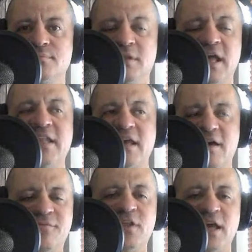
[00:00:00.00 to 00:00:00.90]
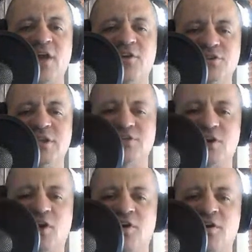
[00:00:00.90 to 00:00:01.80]
Play that for the Under Siege
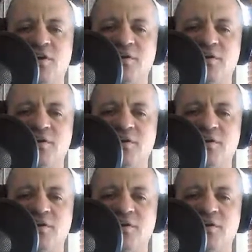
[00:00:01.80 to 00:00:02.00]
card.